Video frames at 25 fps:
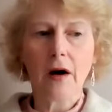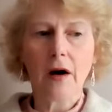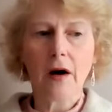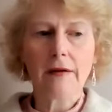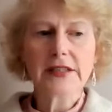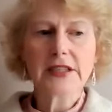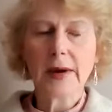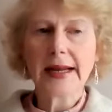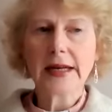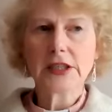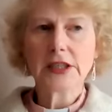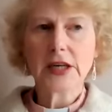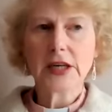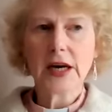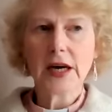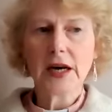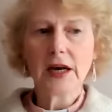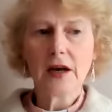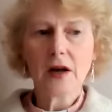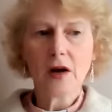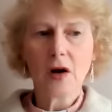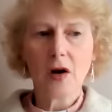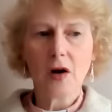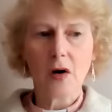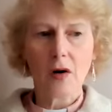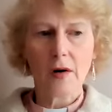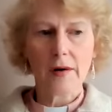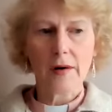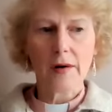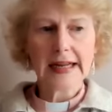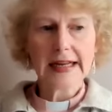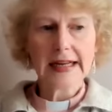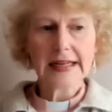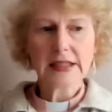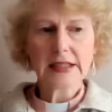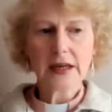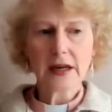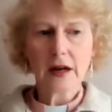or a stranger,
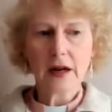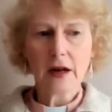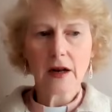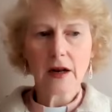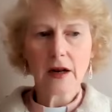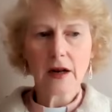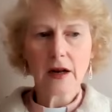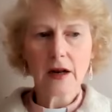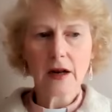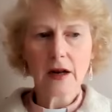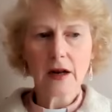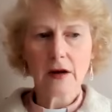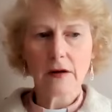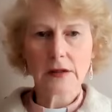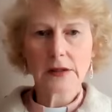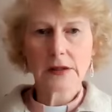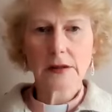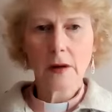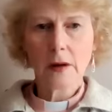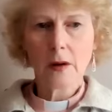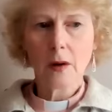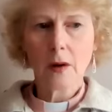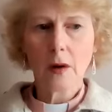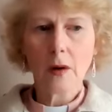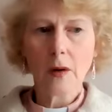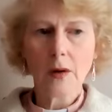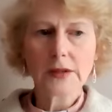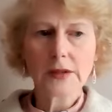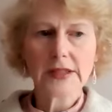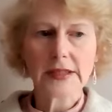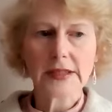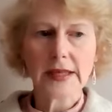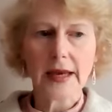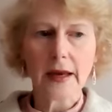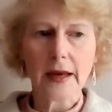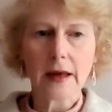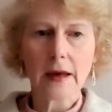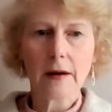or needing clothes,
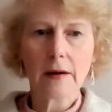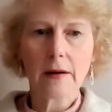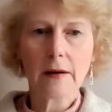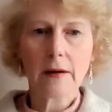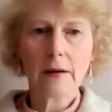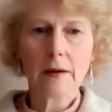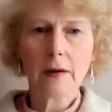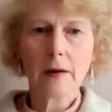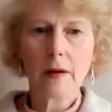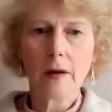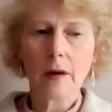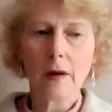or sick,